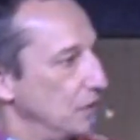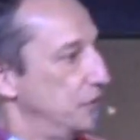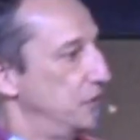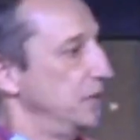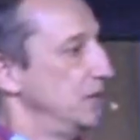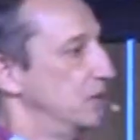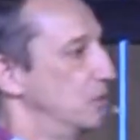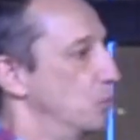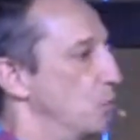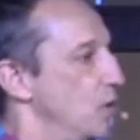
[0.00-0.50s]
now
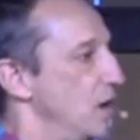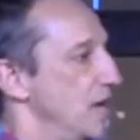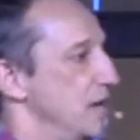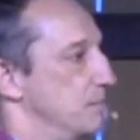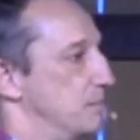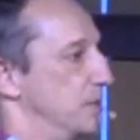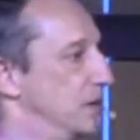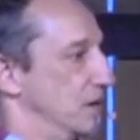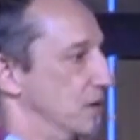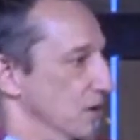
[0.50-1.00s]
think
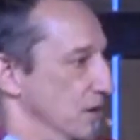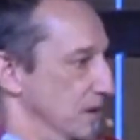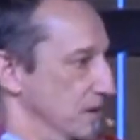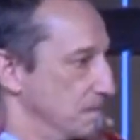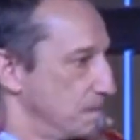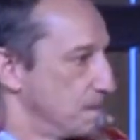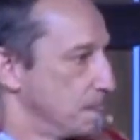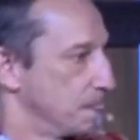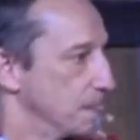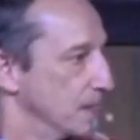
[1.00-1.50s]
way bigger.
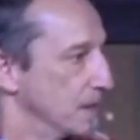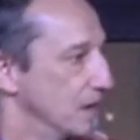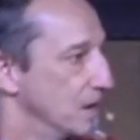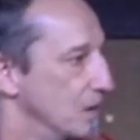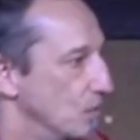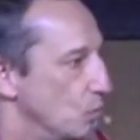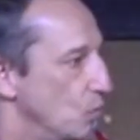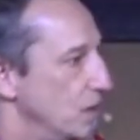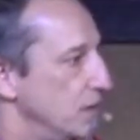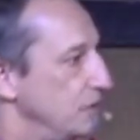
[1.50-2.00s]

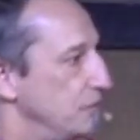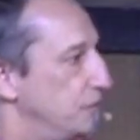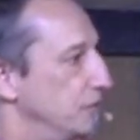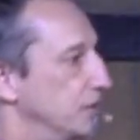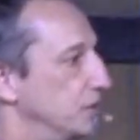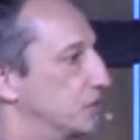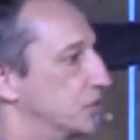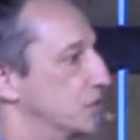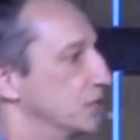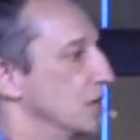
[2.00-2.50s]
What if,
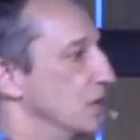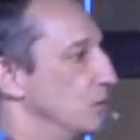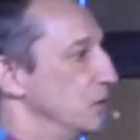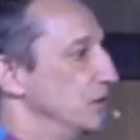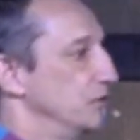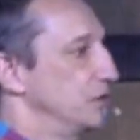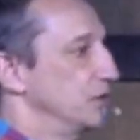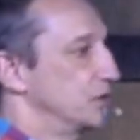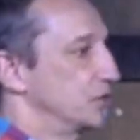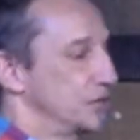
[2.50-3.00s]
it's,
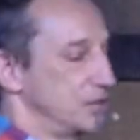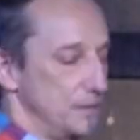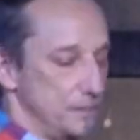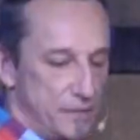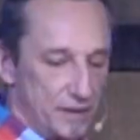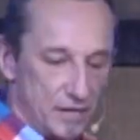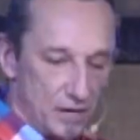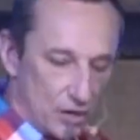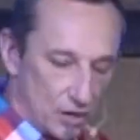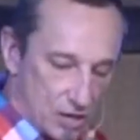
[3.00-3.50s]
what if it's
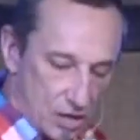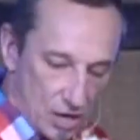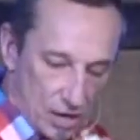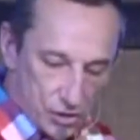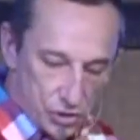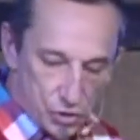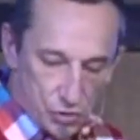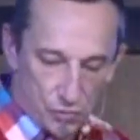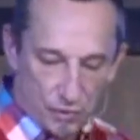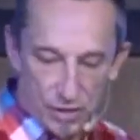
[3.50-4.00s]
something our
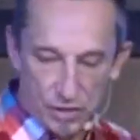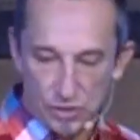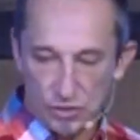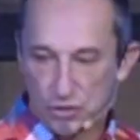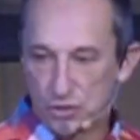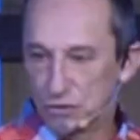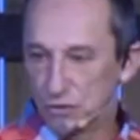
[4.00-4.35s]
country is